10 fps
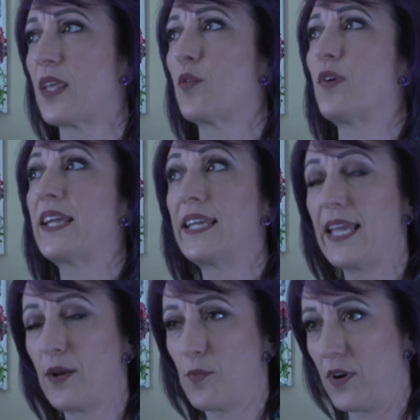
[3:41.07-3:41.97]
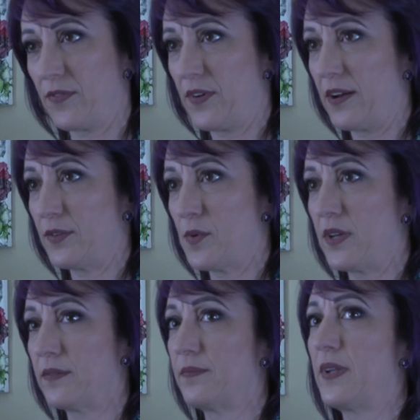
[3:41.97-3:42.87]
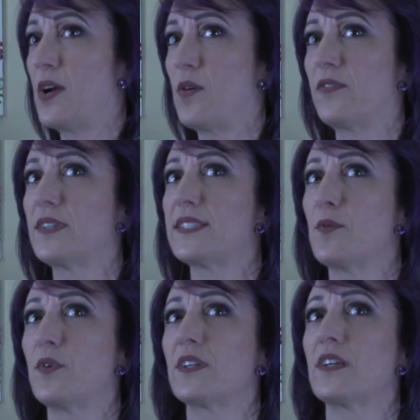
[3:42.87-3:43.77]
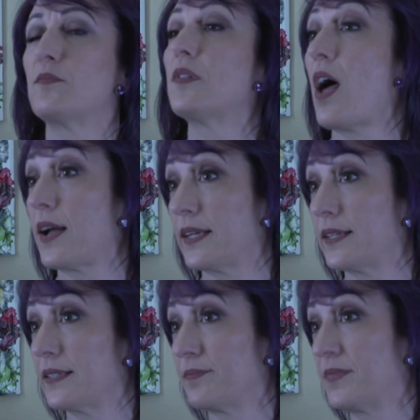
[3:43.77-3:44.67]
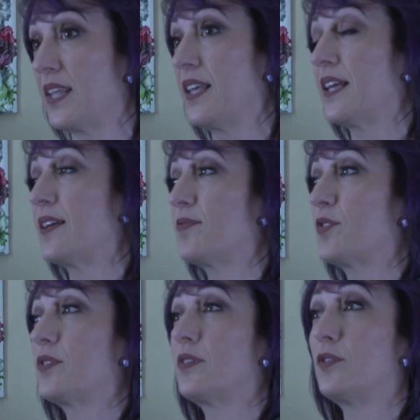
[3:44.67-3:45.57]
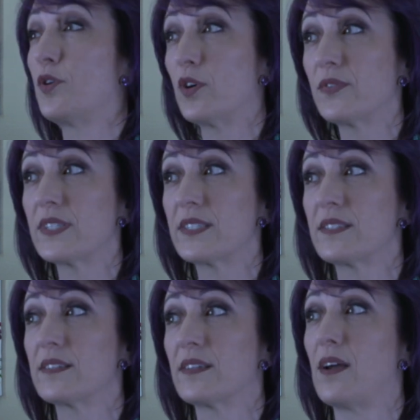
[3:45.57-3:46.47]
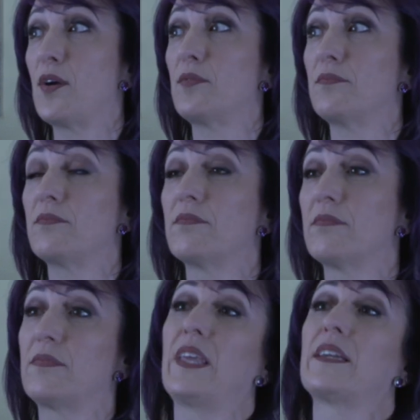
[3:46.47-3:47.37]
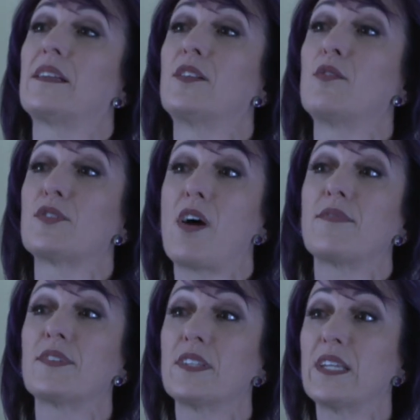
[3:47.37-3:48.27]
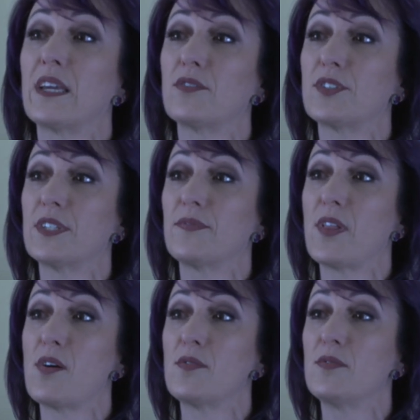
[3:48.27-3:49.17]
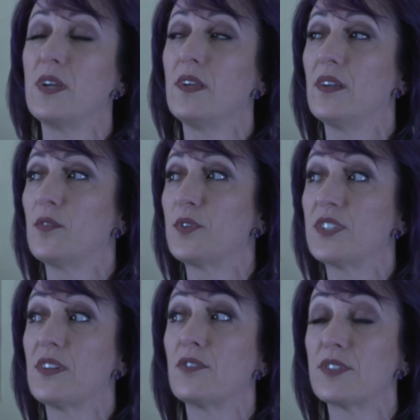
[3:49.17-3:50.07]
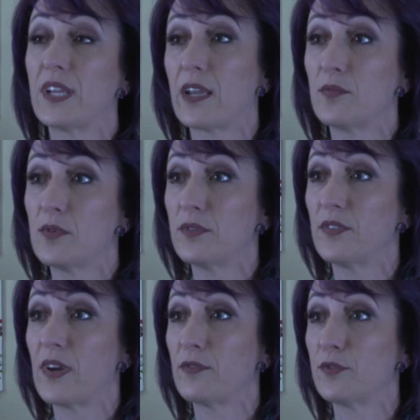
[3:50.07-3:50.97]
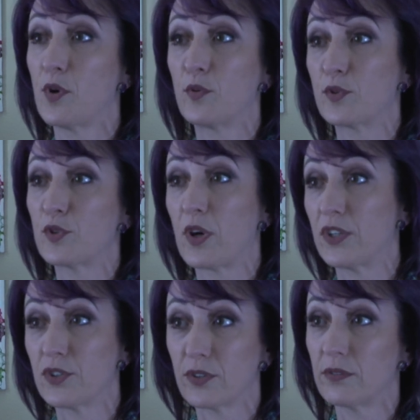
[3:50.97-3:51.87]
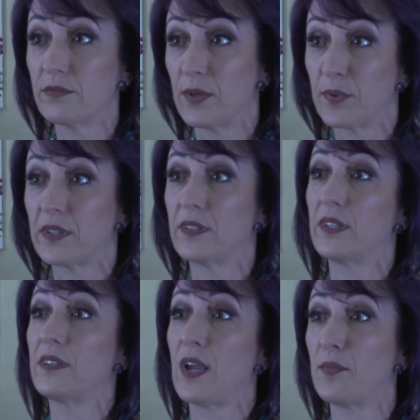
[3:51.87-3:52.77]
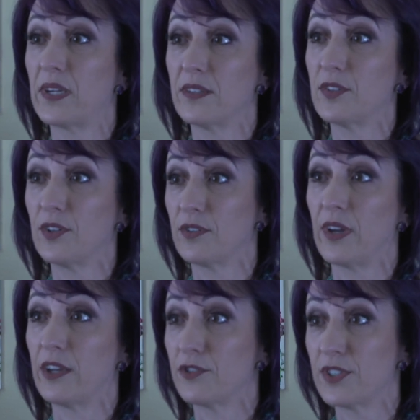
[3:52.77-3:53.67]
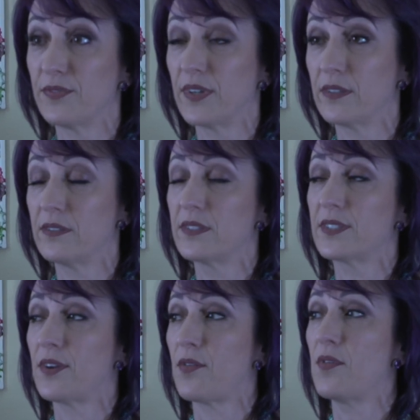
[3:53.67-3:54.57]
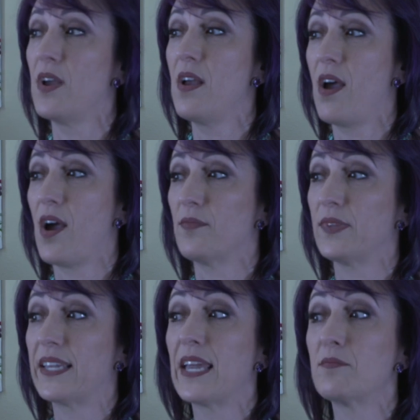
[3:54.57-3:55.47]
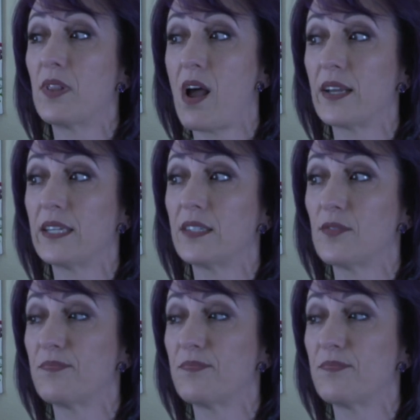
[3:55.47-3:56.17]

Reiki can work for everyone. However, someone could block it. If they're a little nervous, they could close off to the energy flow, which is understandable. You've had a total stranger typically coming into your energy field, so they can block it.